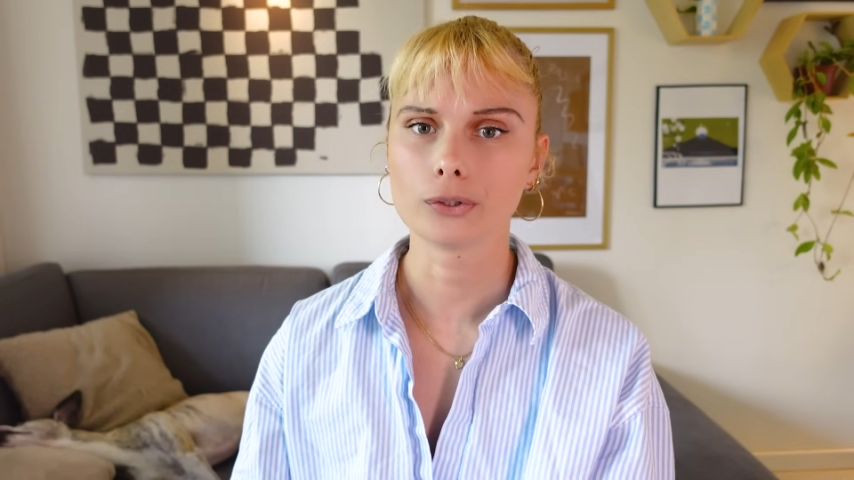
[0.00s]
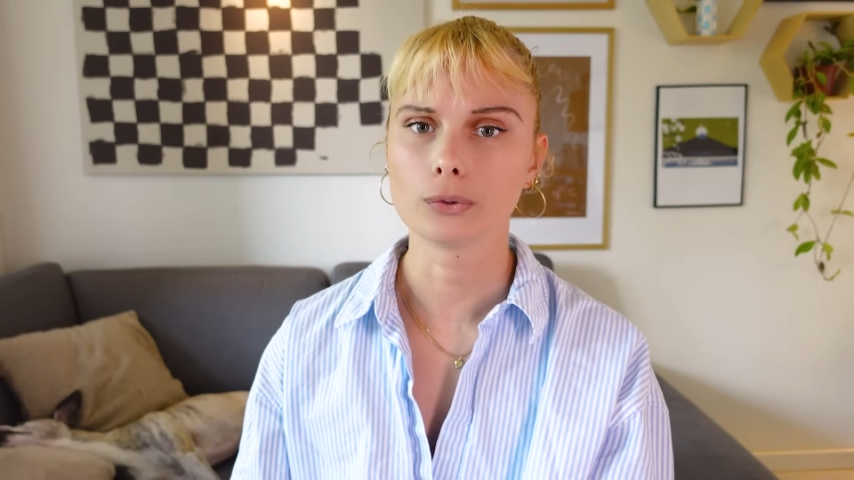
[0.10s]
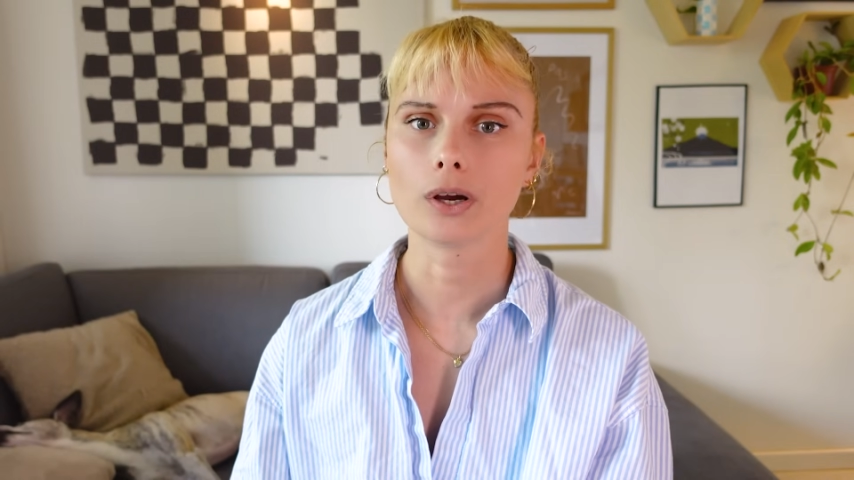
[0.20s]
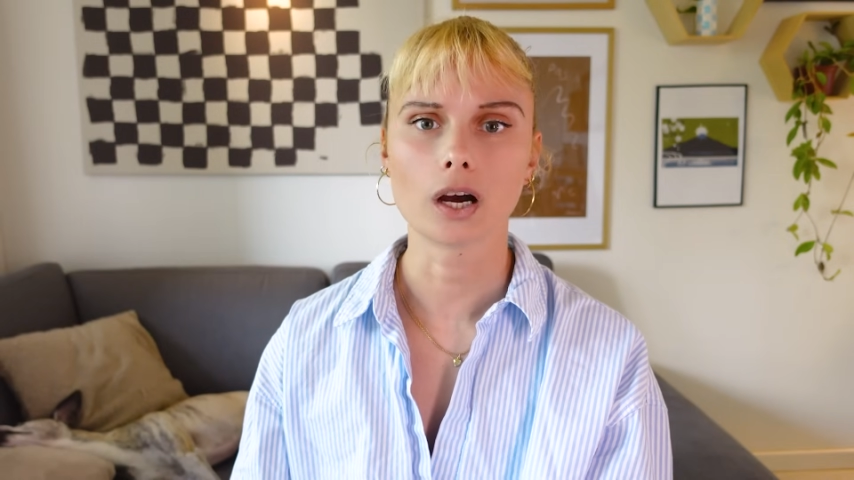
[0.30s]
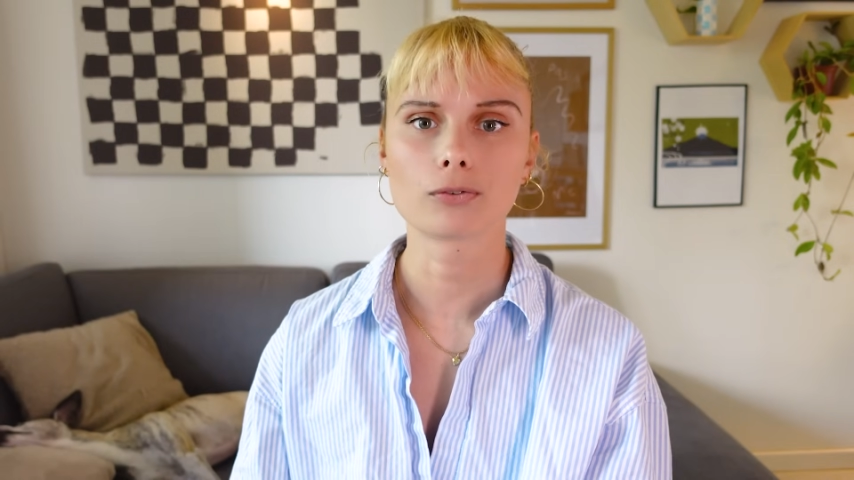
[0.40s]

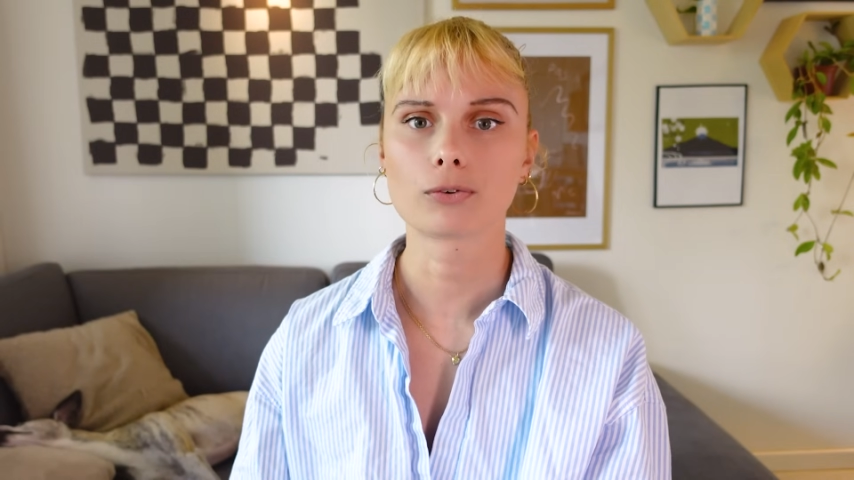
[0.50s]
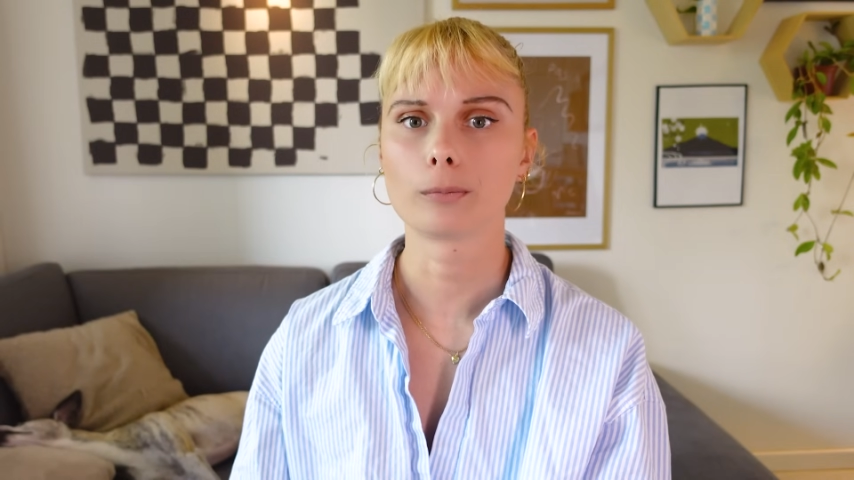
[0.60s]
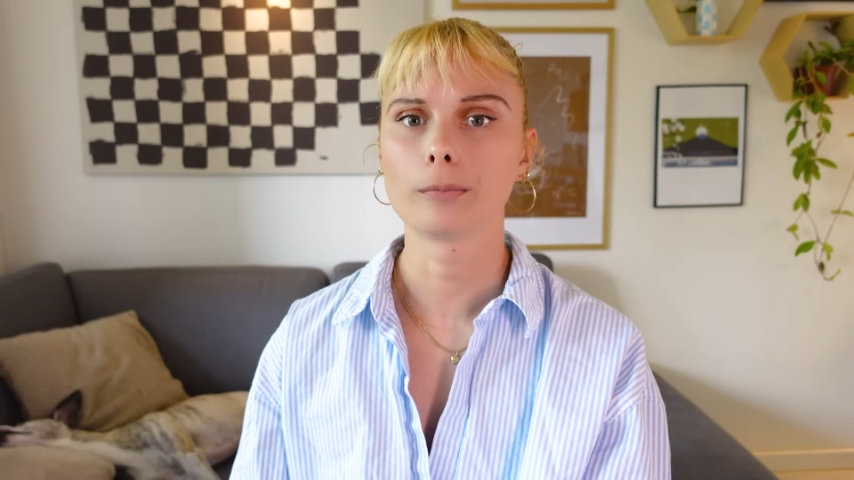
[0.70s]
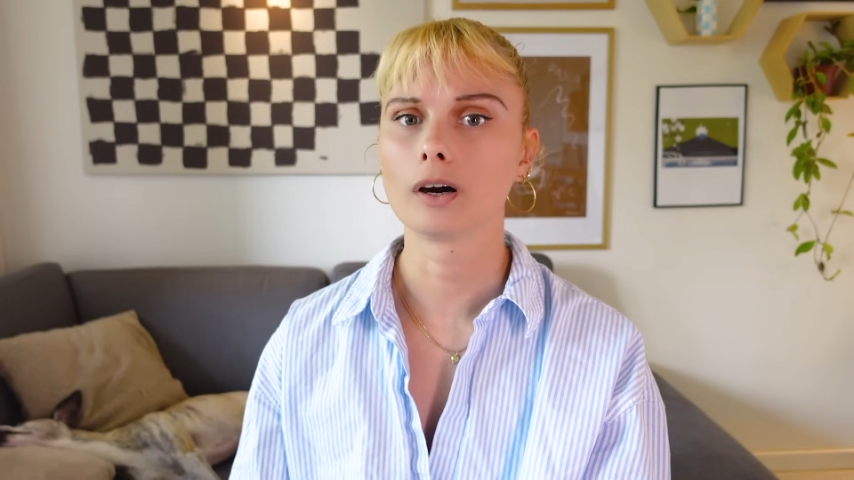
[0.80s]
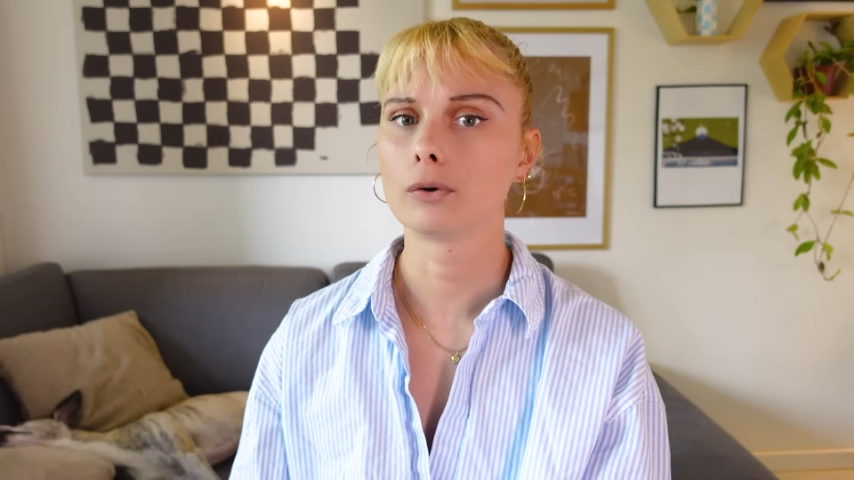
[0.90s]
you got
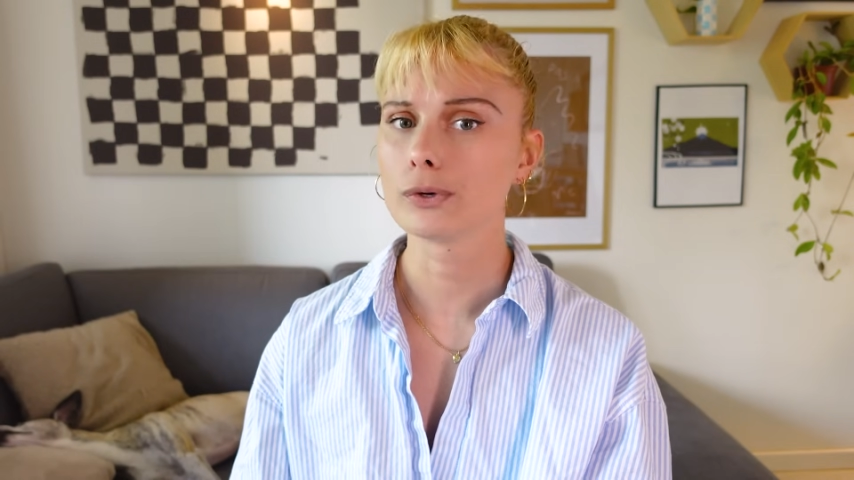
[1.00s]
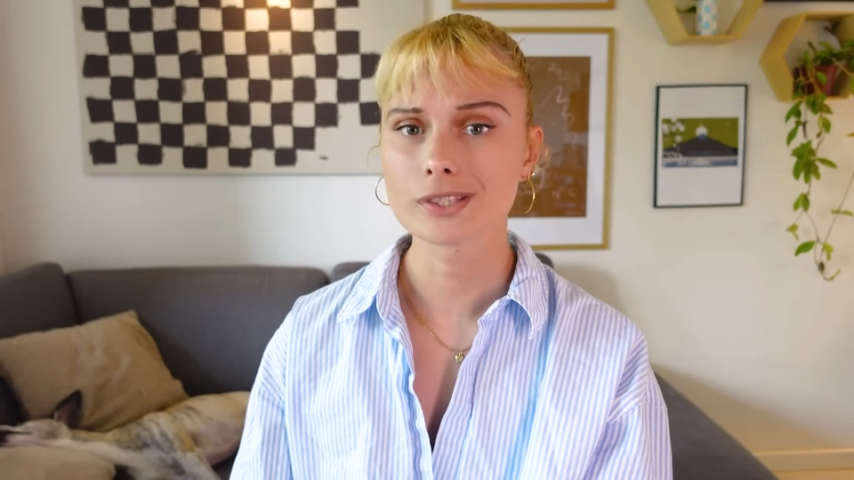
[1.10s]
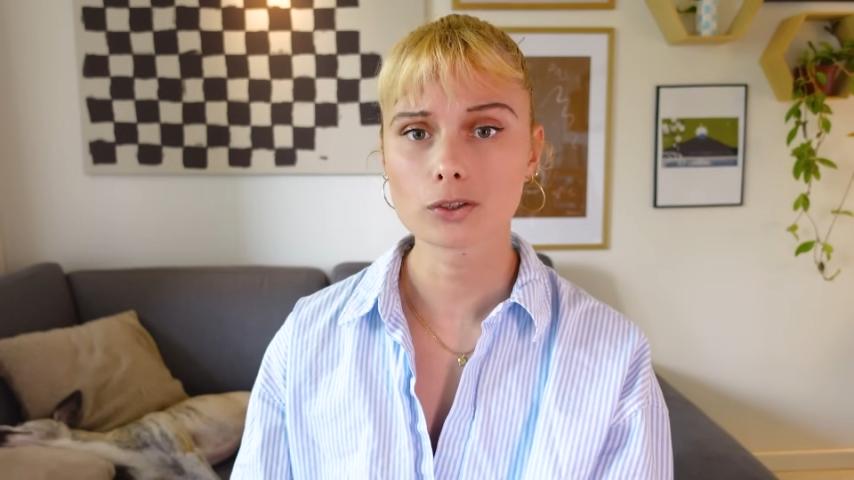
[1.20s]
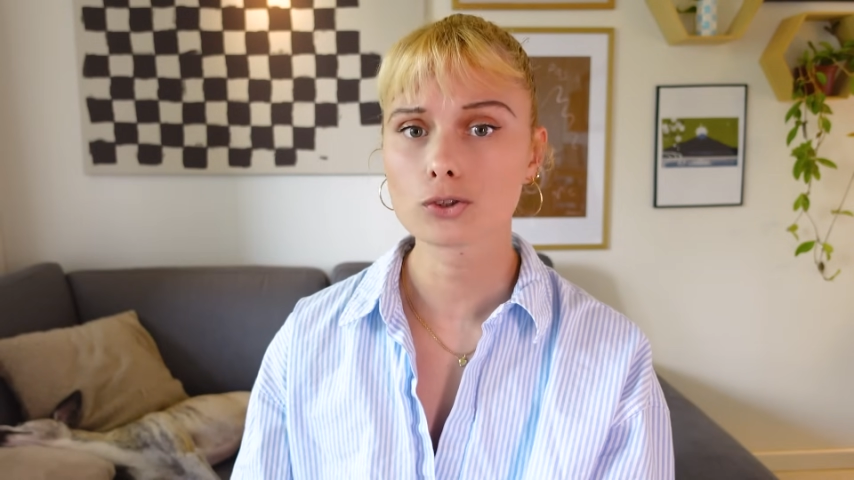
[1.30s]
from a recent